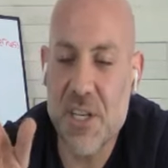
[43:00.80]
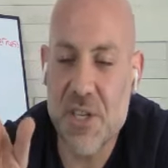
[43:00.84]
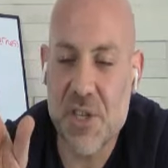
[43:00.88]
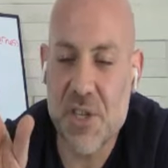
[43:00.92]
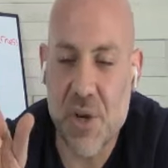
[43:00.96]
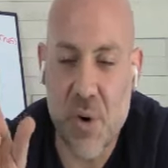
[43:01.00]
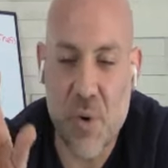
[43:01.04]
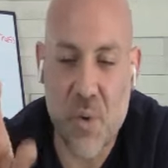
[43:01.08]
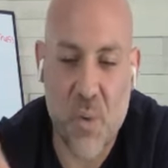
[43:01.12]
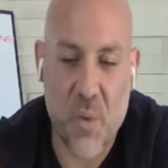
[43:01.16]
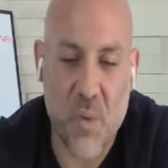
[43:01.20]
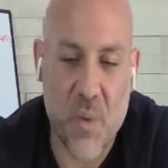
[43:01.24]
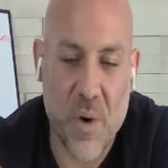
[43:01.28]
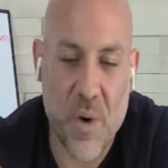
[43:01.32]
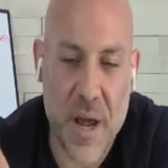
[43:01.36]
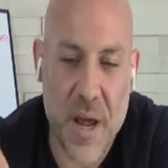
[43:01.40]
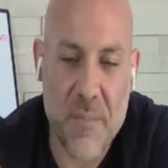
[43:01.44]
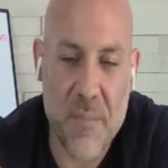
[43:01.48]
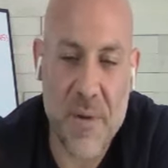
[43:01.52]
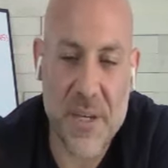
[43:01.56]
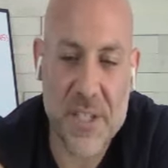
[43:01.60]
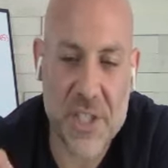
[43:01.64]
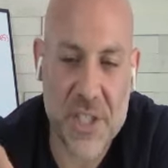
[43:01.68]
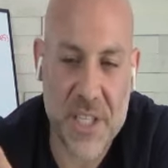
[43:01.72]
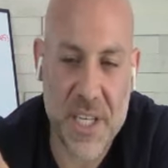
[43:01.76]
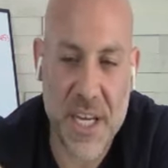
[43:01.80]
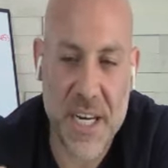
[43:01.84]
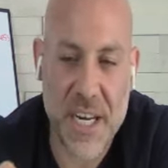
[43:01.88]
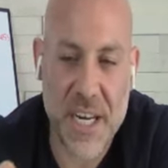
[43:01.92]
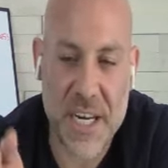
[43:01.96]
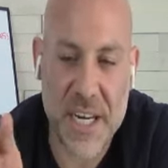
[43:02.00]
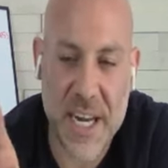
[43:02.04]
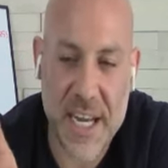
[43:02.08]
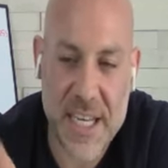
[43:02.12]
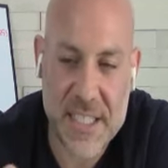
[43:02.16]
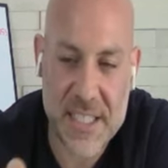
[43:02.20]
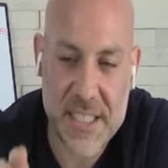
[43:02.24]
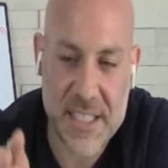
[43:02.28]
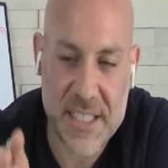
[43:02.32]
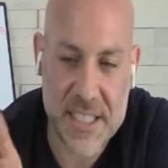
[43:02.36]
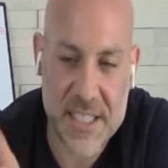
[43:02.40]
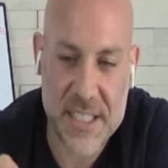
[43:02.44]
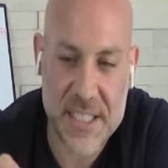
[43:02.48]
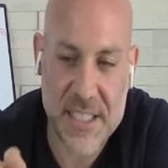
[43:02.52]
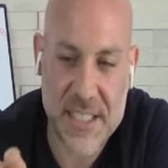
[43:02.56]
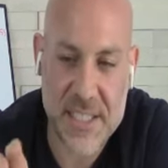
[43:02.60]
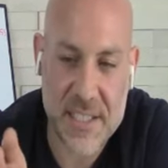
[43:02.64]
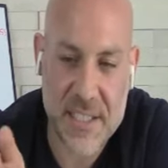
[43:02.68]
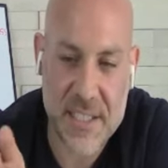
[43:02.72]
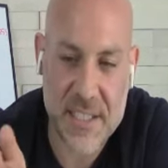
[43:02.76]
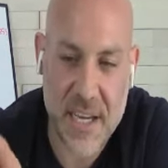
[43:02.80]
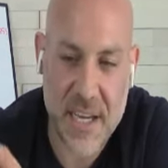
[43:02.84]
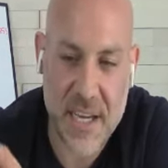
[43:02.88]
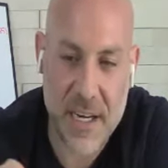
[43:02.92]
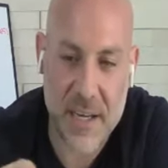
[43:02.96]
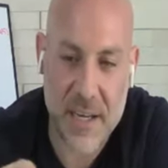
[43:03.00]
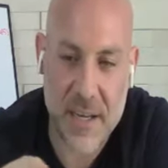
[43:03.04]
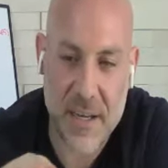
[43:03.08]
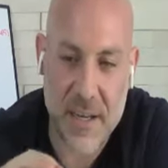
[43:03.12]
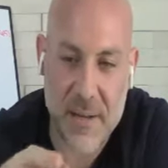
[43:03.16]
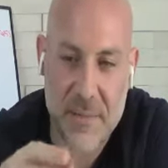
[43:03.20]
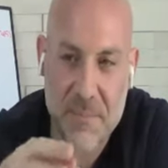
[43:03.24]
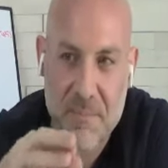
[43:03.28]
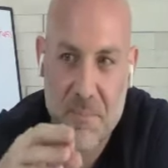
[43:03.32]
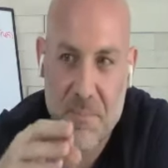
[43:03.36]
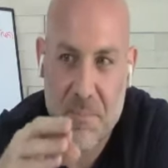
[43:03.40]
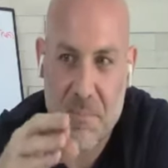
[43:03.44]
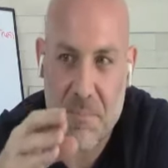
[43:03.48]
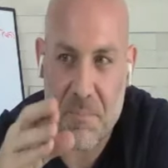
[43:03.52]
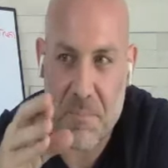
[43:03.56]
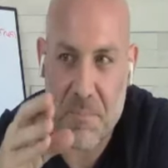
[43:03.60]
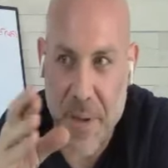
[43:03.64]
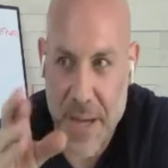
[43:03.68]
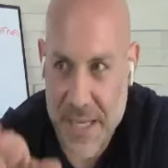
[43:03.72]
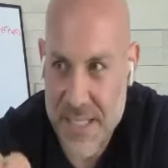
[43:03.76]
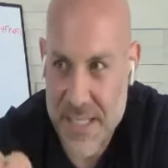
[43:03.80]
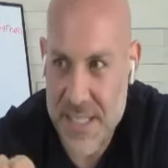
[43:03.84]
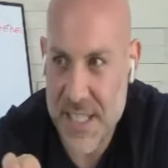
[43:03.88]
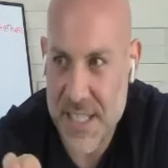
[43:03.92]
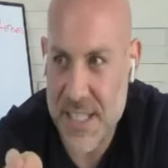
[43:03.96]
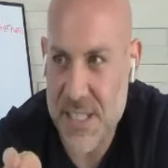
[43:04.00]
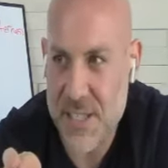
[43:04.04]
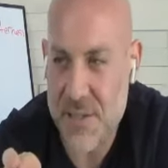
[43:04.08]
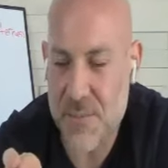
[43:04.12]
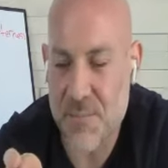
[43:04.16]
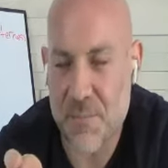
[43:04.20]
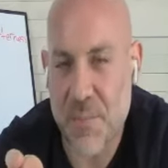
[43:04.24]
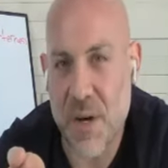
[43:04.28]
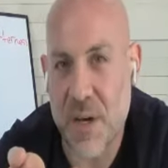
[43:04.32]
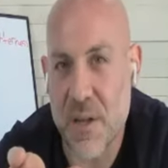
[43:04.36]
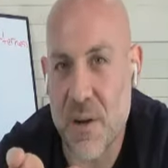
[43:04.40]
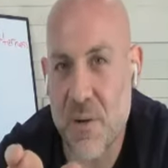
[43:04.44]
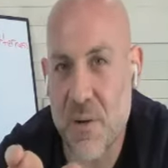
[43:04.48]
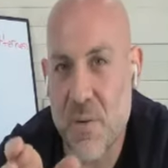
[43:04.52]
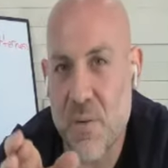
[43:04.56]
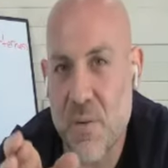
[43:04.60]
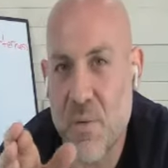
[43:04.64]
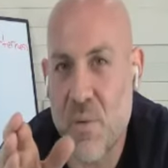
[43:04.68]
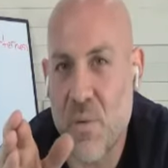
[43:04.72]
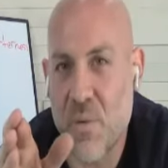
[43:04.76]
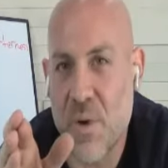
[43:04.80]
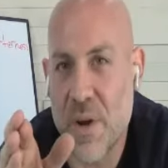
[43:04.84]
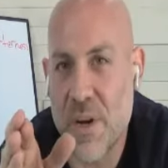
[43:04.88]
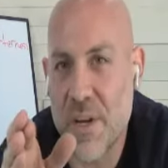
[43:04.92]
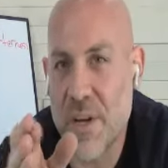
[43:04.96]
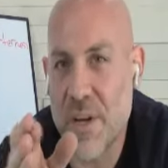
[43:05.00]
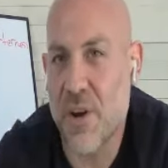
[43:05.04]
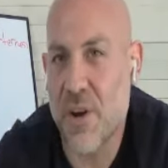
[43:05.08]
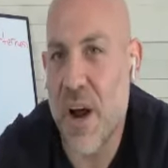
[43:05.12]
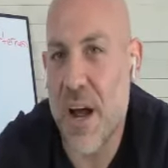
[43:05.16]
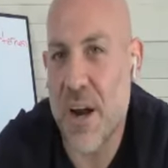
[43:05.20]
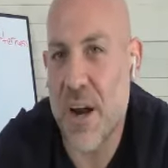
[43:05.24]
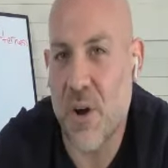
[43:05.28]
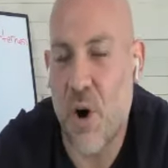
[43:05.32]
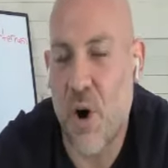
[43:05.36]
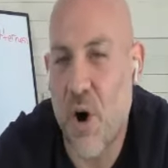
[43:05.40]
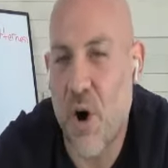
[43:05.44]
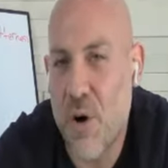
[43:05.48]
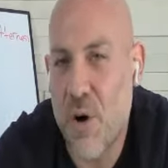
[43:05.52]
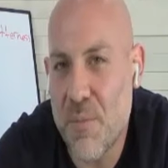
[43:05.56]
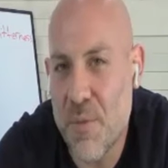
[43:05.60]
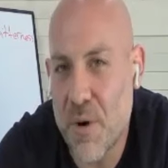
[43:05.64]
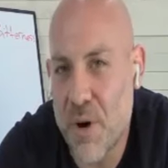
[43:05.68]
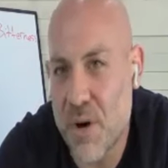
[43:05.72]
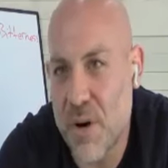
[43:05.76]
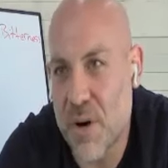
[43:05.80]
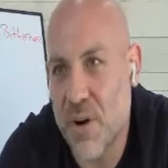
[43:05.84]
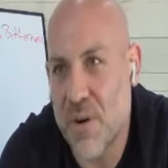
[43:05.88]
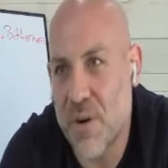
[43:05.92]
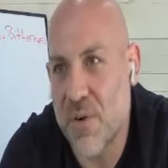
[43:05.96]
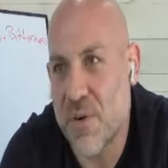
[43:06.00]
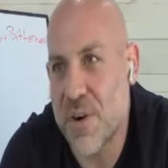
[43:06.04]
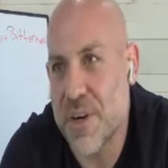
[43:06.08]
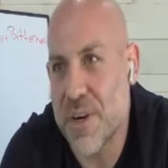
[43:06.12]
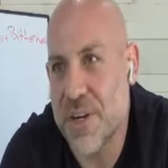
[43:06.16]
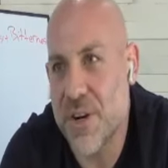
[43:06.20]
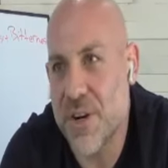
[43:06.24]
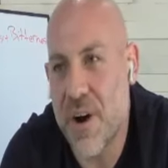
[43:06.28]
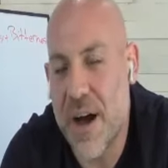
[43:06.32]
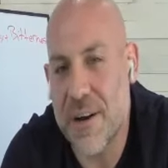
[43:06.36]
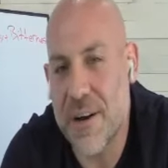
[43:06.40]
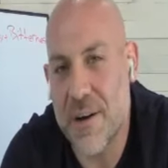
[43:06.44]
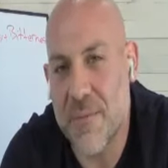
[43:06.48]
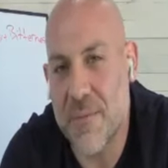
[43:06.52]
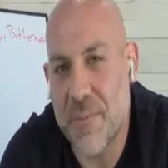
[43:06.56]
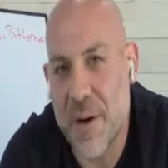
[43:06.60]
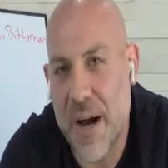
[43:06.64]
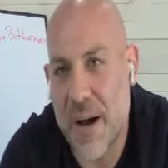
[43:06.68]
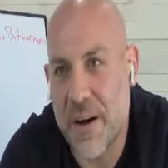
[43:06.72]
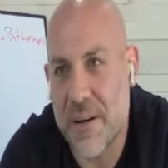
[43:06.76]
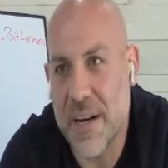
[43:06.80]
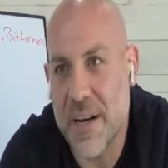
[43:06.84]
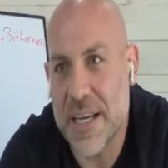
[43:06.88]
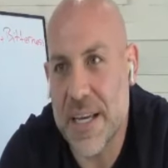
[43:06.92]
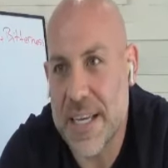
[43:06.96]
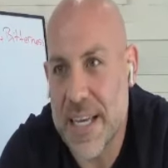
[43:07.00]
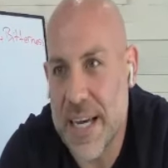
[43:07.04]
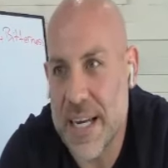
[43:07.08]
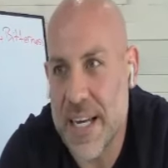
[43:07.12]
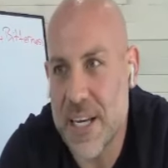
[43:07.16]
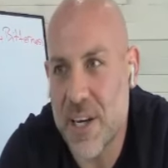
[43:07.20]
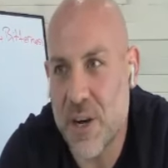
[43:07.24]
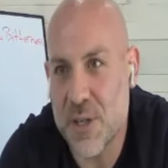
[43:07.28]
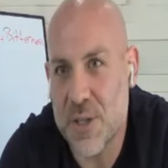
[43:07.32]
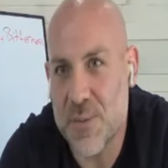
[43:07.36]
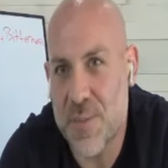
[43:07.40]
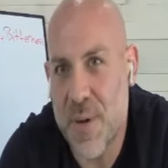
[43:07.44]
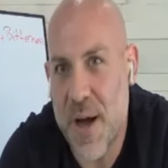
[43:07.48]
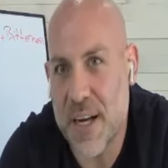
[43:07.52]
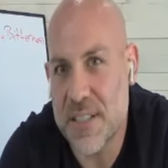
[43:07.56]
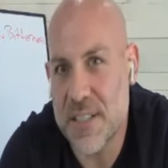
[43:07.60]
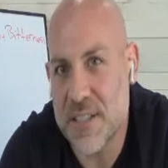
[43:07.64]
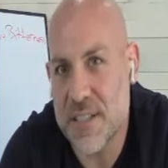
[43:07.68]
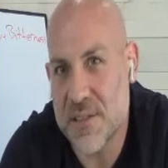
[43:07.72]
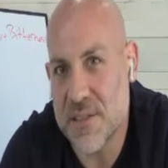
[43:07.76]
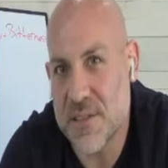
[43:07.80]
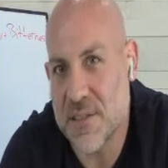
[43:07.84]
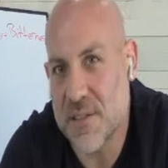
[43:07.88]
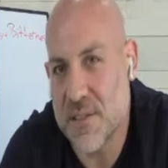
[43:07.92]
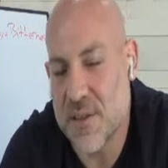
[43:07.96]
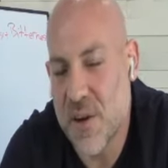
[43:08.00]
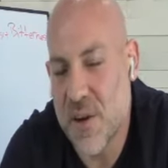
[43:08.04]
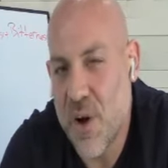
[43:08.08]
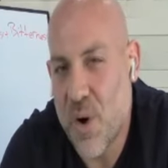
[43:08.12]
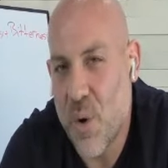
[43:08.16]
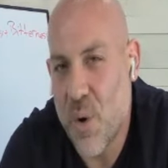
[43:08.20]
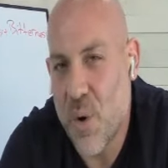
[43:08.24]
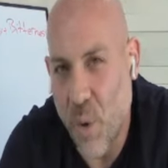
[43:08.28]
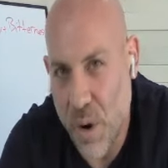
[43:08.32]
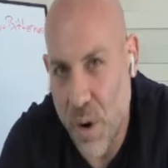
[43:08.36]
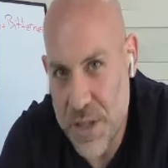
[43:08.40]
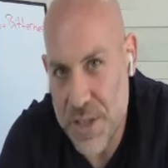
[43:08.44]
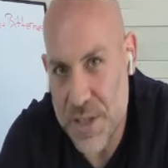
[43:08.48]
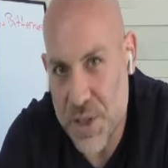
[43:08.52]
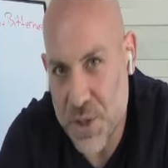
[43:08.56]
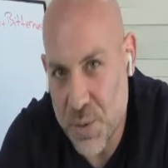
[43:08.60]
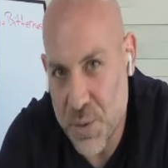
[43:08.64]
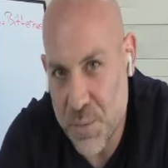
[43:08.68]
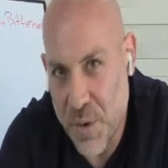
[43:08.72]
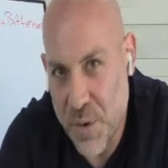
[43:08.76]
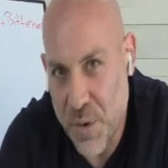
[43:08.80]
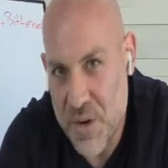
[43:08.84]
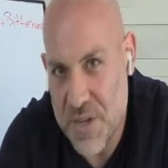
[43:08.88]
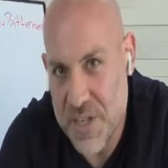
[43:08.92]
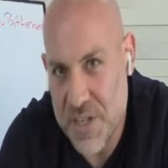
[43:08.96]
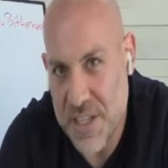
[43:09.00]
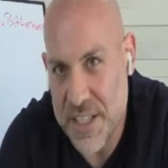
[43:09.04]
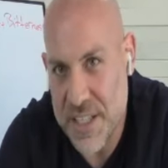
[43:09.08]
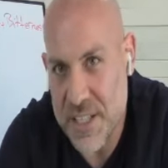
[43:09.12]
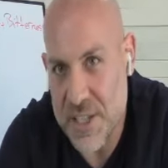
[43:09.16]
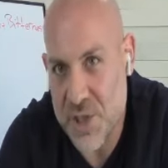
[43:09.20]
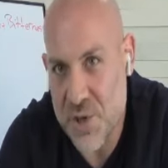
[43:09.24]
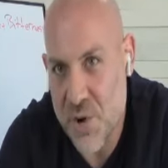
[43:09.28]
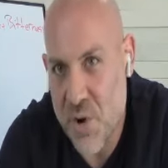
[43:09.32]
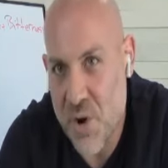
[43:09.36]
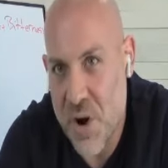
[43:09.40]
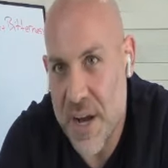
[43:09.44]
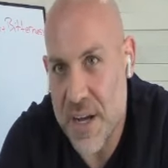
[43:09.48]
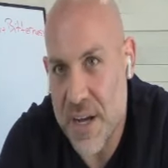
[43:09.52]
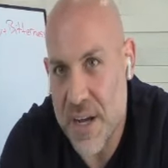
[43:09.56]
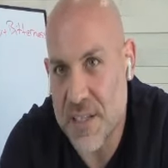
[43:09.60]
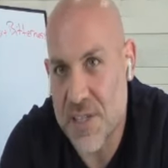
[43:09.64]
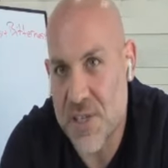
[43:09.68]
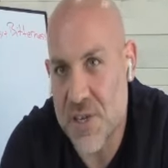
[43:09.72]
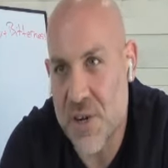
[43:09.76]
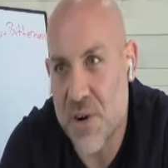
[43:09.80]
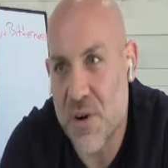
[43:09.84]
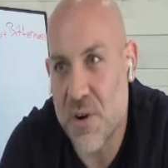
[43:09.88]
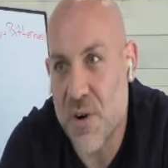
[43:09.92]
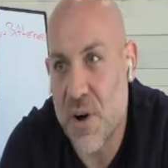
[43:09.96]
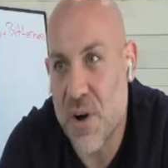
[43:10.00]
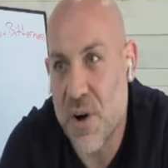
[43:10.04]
So what I mentioned kind of next is kind of basics, but when you're at home or when you're out and about, again, it goes back to what do you personally enjoy? So